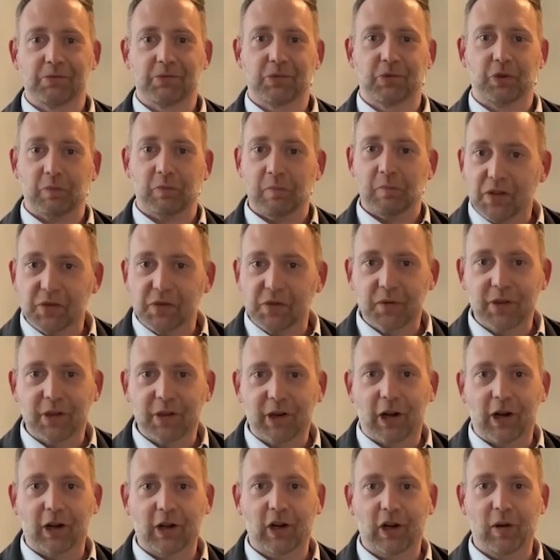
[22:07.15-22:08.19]
too much for the
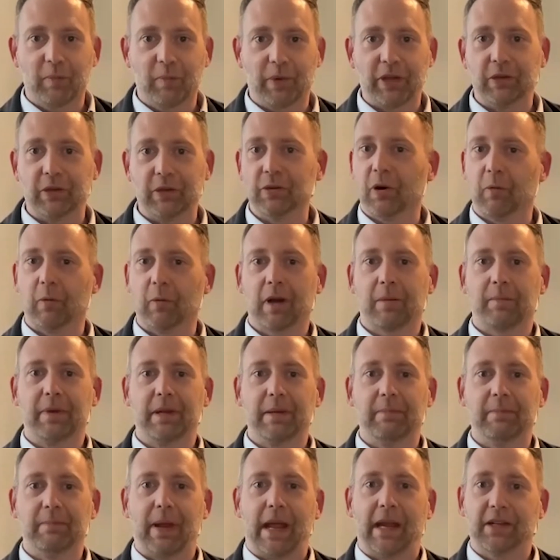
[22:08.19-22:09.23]
cargo, but you don't want to
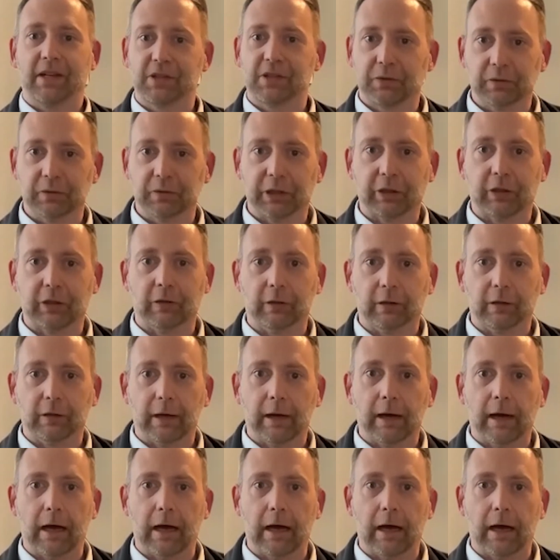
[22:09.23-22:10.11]
be paying too little.